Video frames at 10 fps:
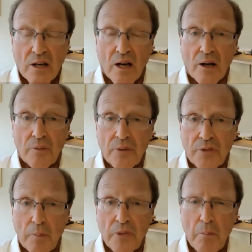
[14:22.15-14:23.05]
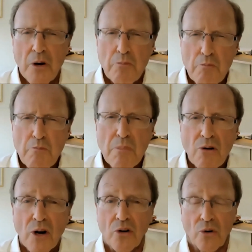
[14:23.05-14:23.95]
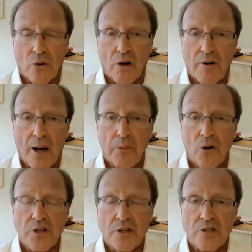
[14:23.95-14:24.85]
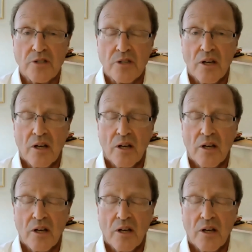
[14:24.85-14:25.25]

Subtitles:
the miracle of our bodies